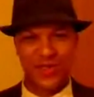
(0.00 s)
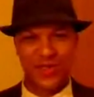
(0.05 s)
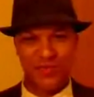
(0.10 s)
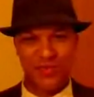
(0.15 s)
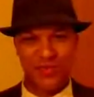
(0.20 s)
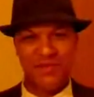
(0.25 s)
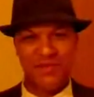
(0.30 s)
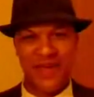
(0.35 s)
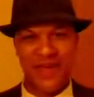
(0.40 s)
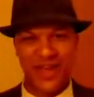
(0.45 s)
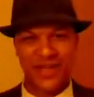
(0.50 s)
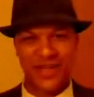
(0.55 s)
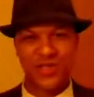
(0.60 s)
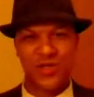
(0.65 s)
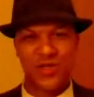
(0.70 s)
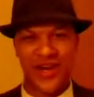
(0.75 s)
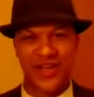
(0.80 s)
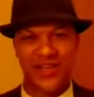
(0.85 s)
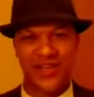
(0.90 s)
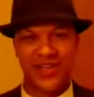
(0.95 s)
Superman
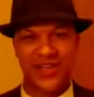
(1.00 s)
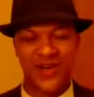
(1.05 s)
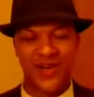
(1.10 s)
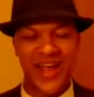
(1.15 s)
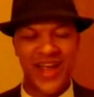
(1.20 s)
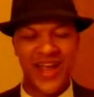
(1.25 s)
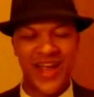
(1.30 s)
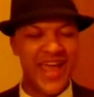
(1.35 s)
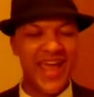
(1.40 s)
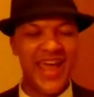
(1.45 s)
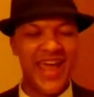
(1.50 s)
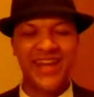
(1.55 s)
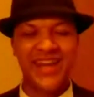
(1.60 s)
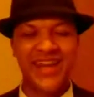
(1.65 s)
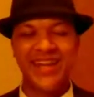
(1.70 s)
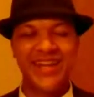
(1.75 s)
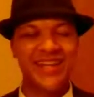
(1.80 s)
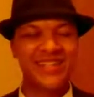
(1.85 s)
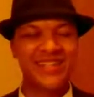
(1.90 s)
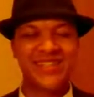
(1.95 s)
trailer, and
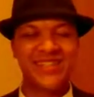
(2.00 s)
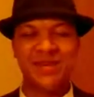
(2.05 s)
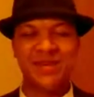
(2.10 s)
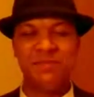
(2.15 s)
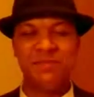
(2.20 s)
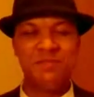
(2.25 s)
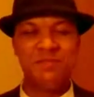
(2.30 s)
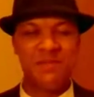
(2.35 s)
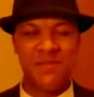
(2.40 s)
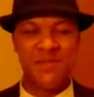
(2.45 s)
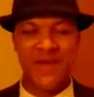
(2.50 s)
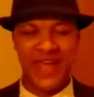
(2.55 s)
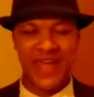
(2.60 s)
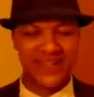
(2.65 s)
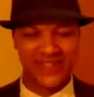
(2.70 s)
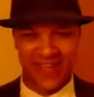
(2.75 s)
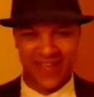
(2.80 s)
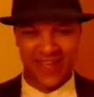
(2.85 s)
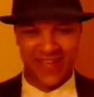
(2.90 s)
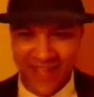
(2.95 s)
it is
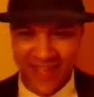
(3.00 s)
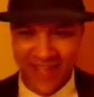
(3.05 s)
amazing.